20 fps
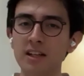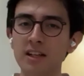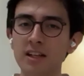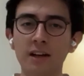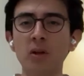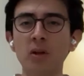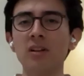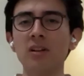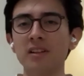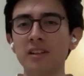
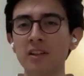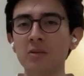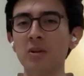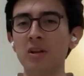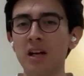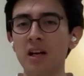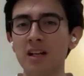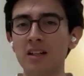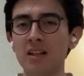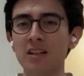And well,
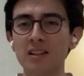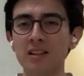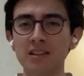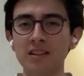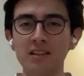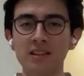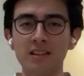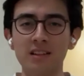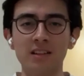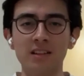they were
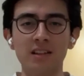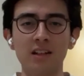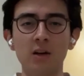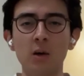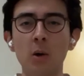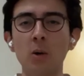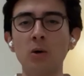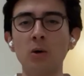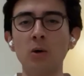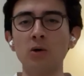uh,
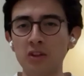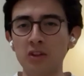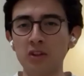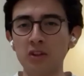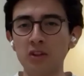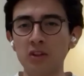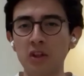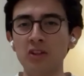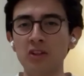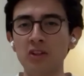a
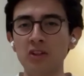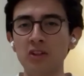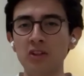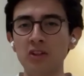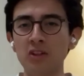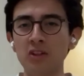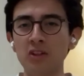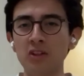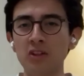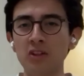hospital, so
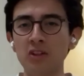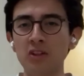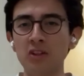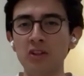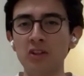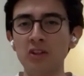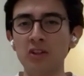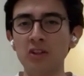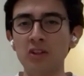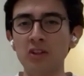they indeed
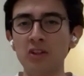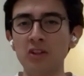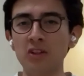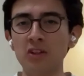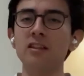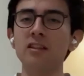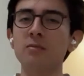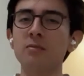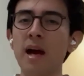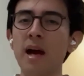uh,
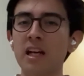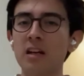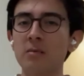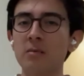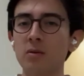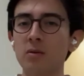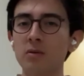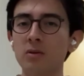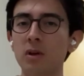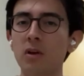had the
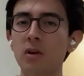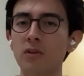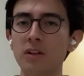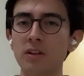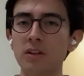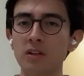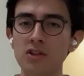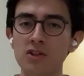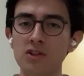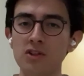backup on,
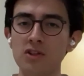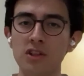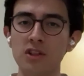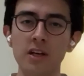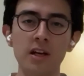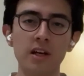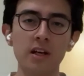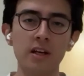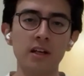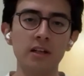on
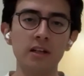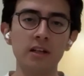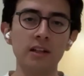energy.